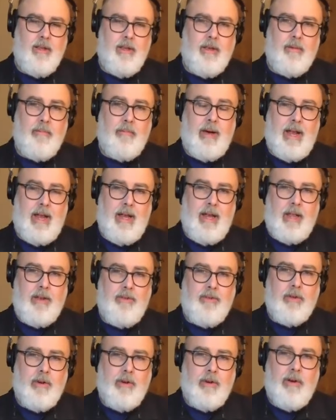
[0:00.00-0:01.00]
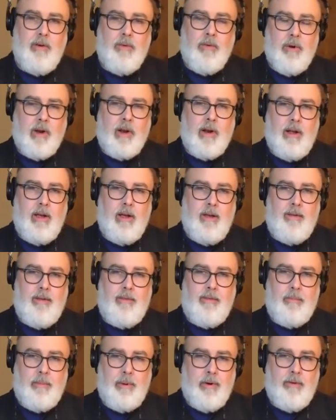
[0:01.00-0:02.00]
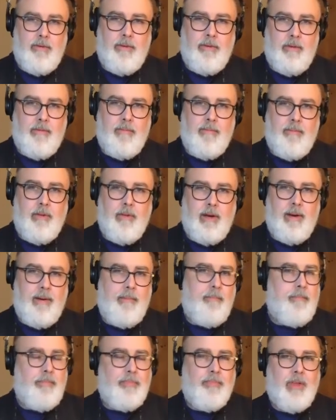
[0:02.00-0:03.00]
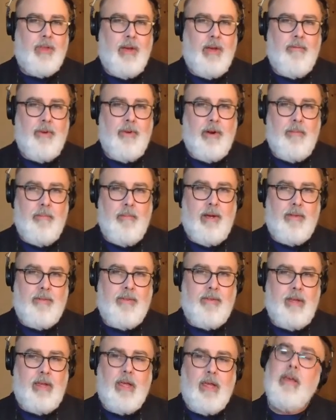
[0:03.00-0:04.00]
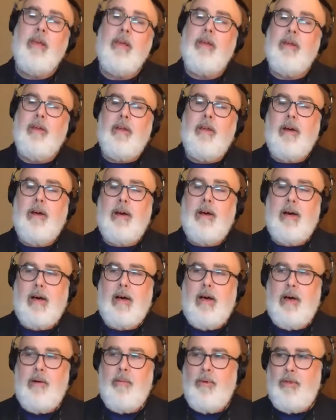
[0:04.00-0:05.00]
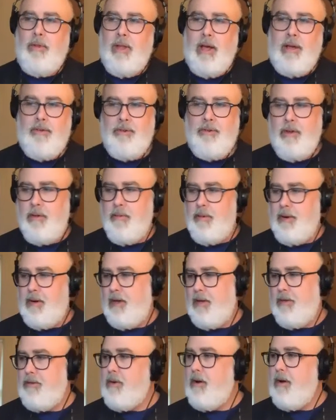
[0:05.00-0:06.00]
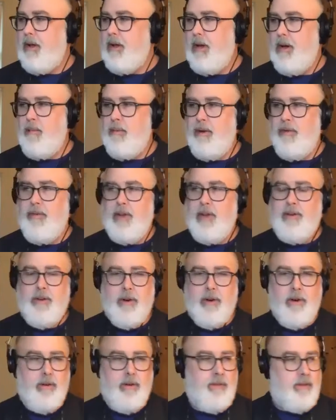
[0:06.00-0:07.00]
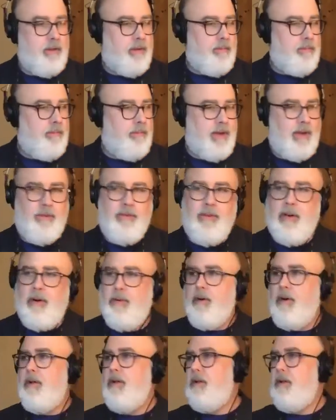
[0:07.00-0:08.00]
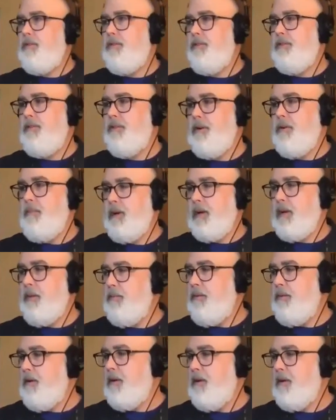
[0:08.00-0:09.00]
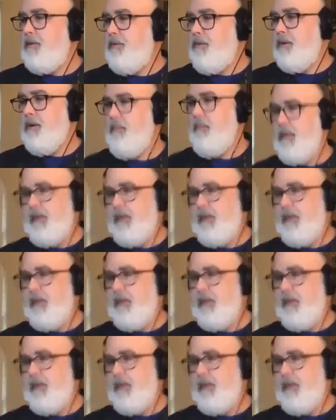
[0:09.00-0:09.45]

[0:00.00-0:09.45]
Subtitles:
by nature an organized person. I'm very messy. I will not show you my desk right now, but if I turn to the computer, actually I will. I'll just turn my computer to show you my